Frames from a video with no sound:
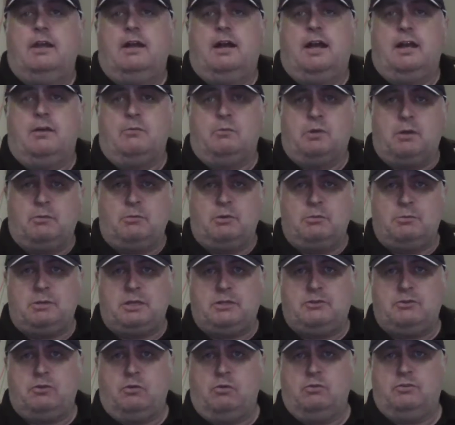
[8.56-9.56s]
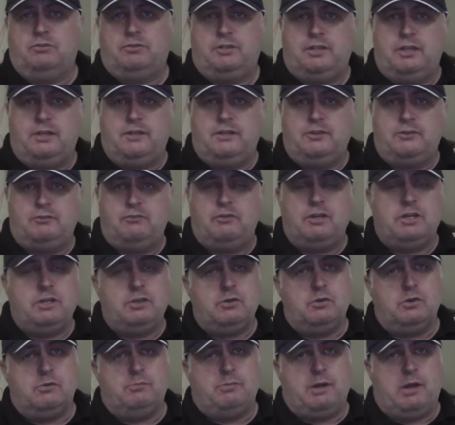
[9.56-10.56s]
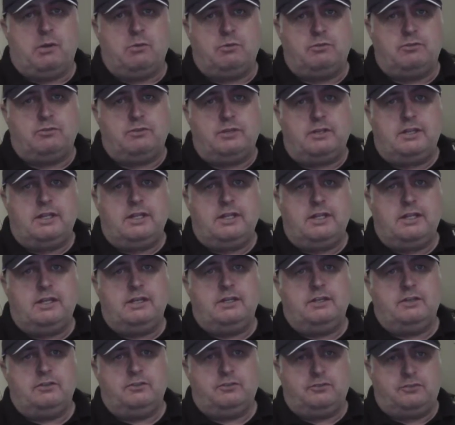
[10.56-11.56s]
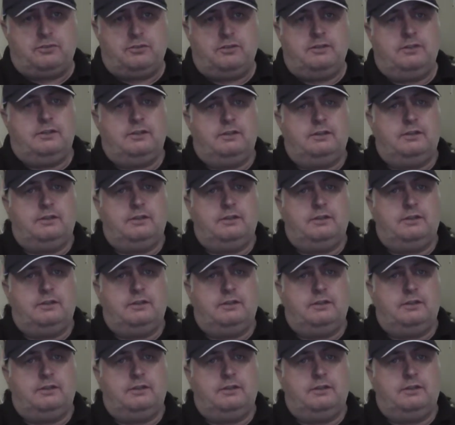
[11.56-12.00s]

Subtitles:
and what I'm going to be talking to you in this video about is